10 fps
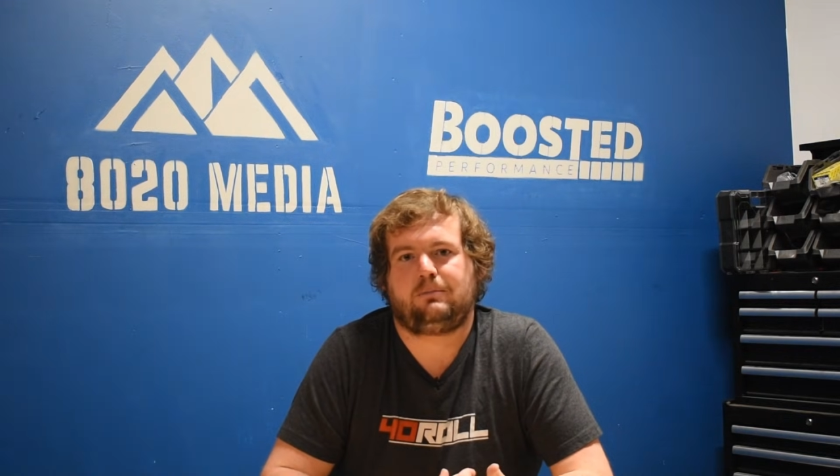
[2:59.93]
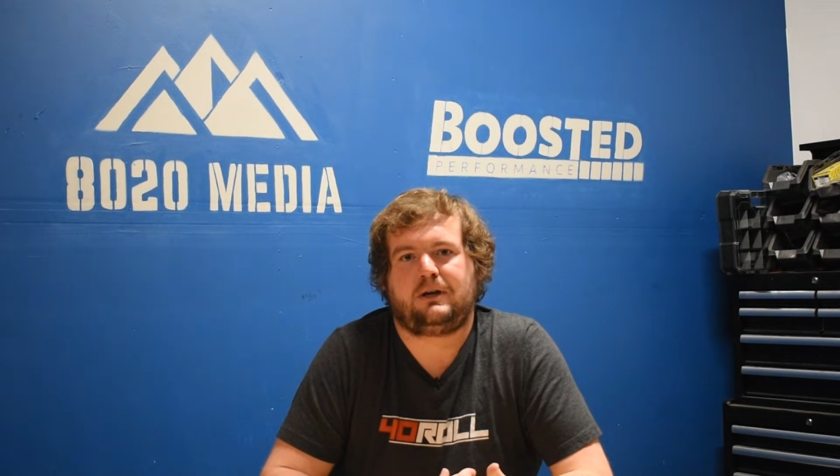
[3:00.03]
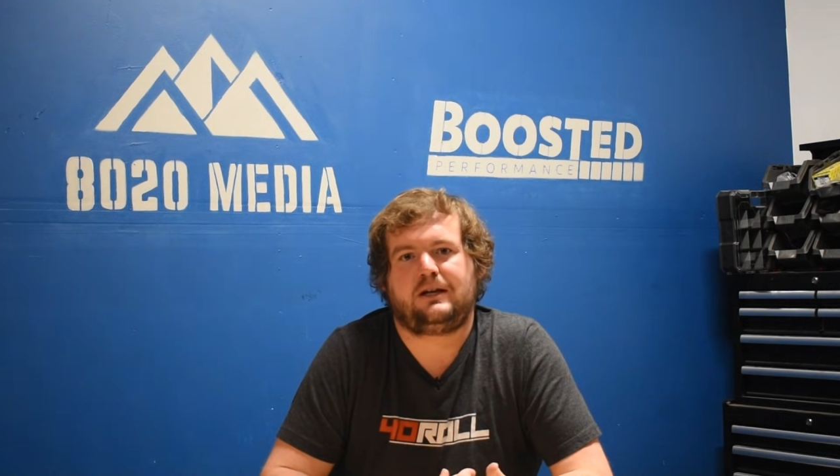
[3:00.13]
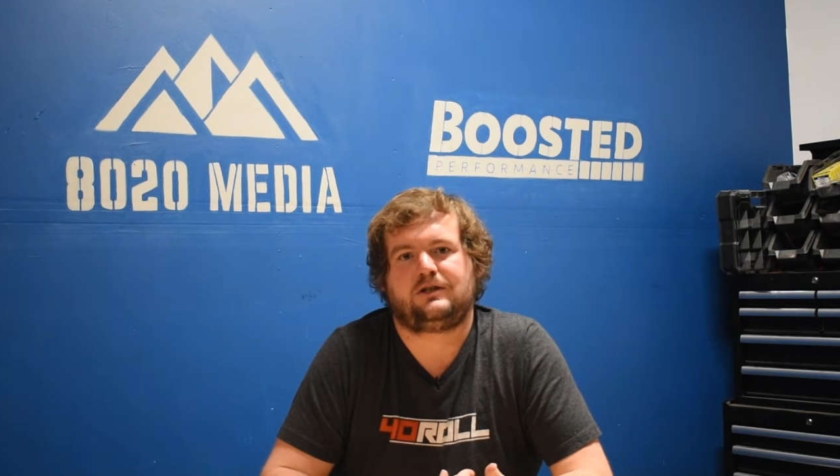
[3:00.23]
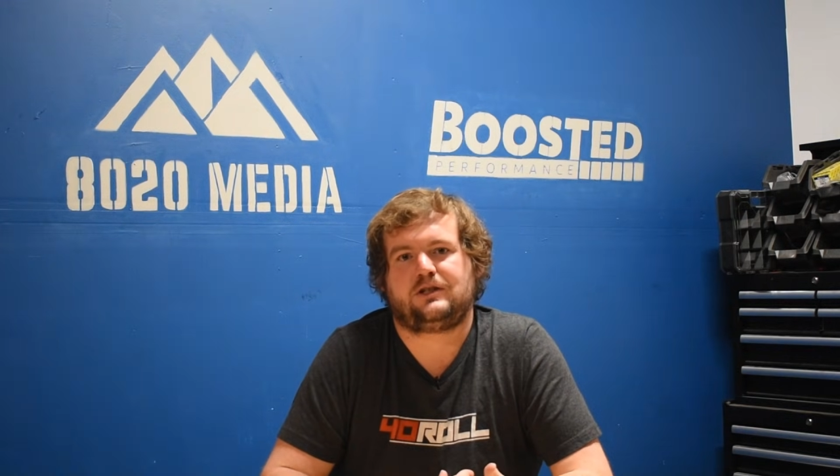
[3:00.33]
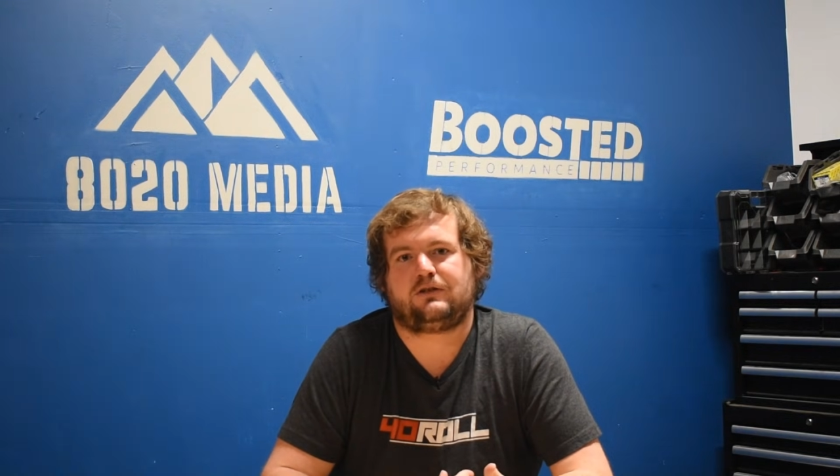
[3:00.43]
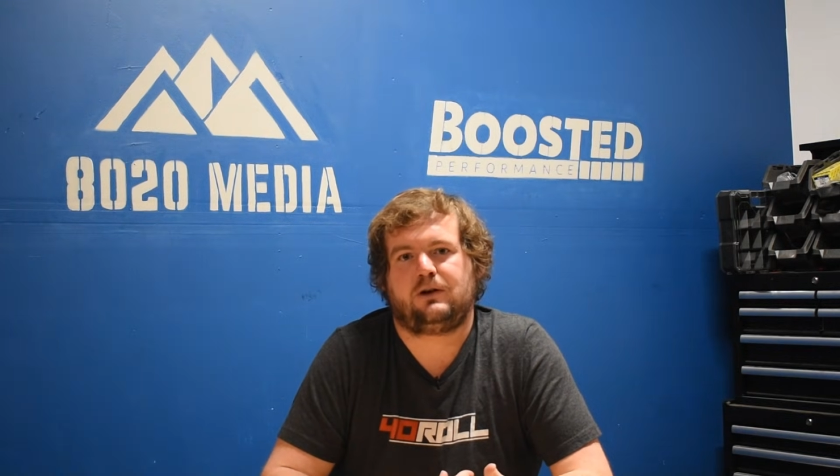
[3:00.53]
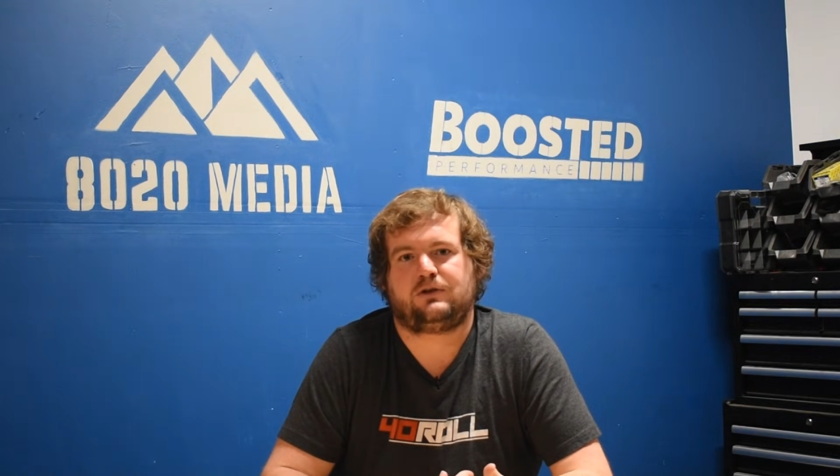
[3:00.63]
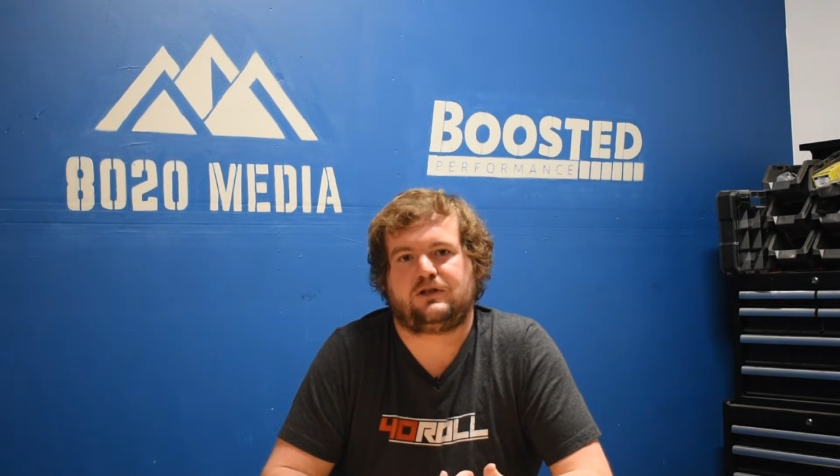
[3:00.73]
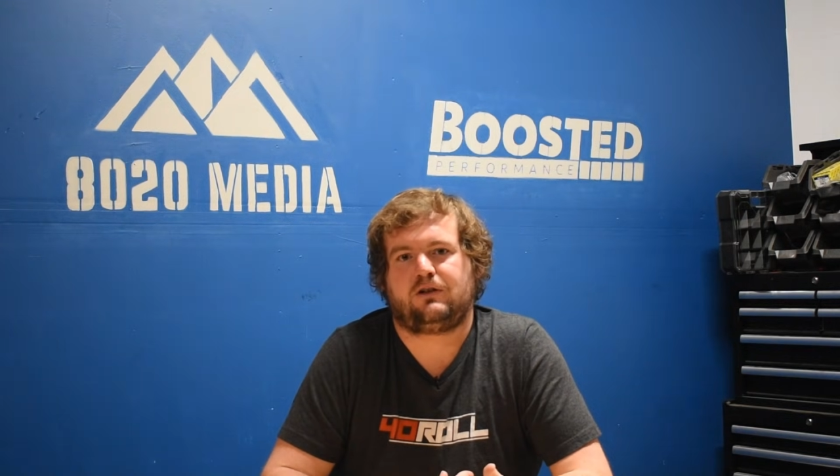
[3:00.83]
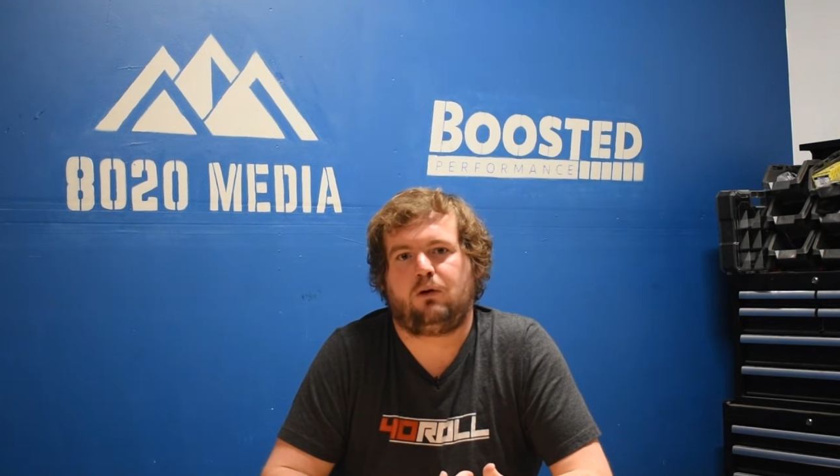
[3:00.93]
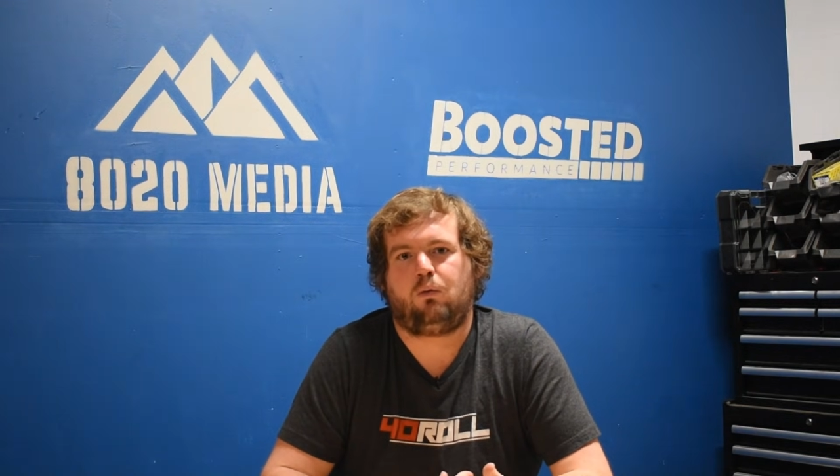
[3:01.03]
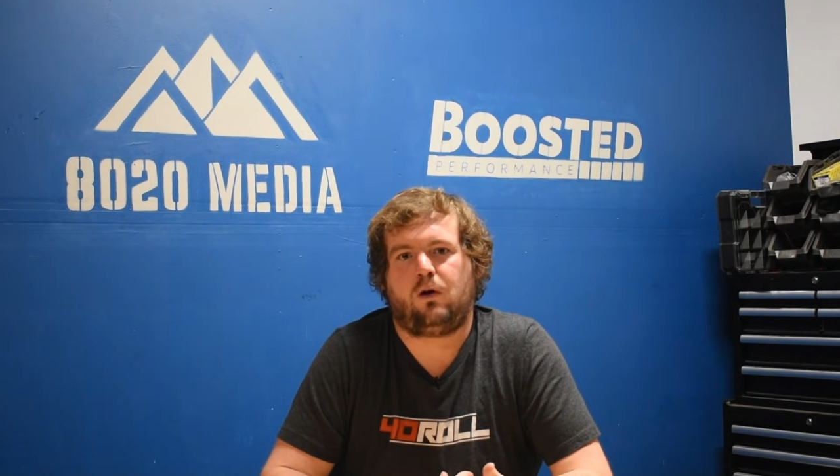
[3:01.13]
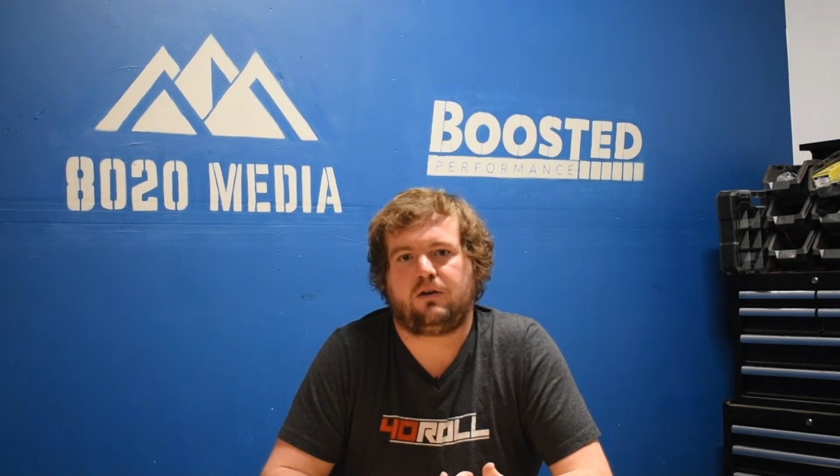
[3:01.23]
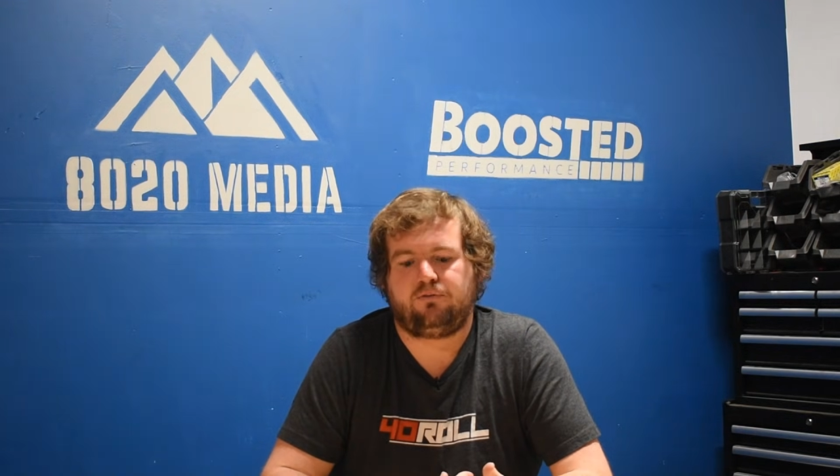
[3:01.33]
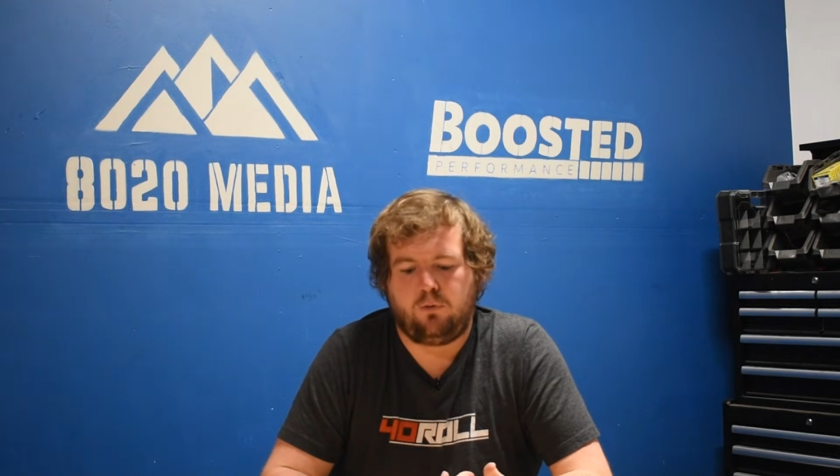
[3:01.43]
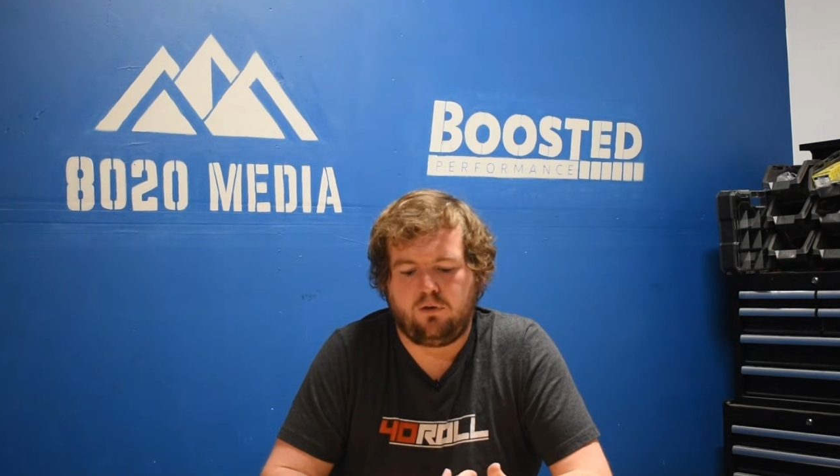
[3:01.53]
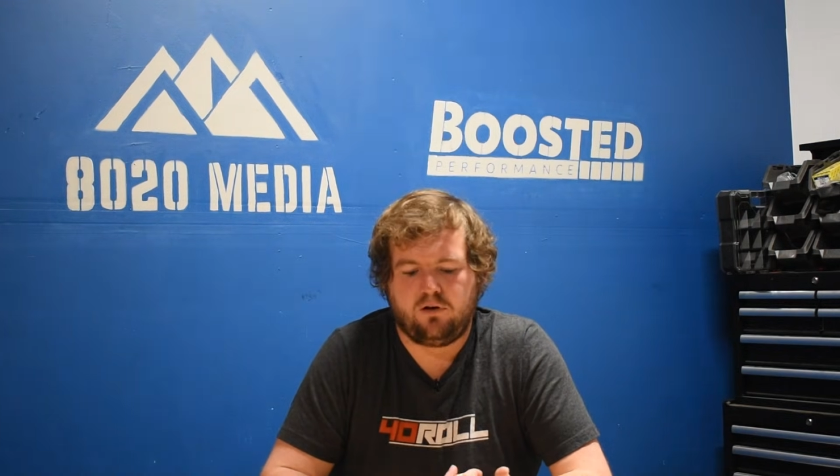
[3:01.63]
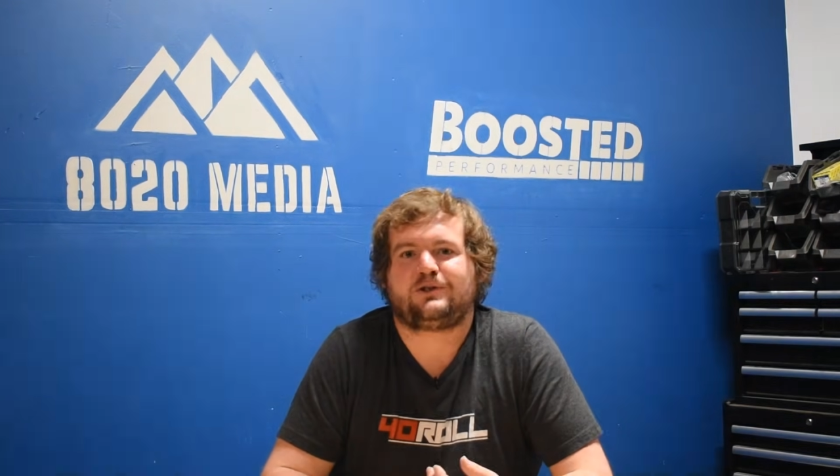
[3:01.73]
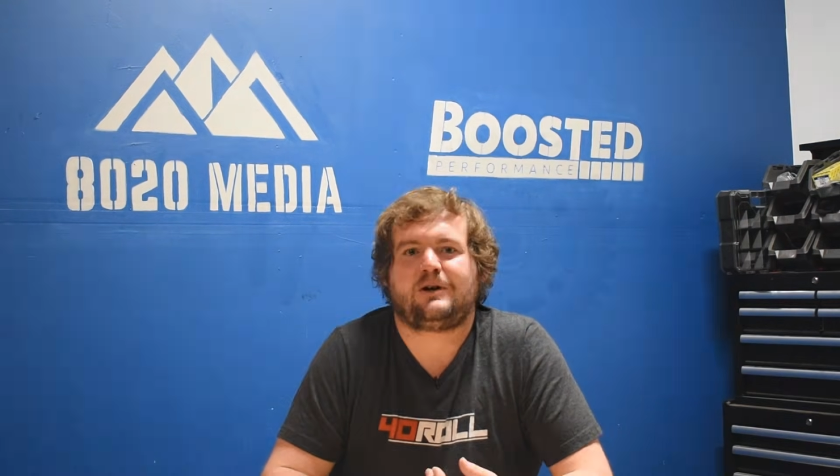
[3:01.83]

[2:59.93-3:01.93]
P0014.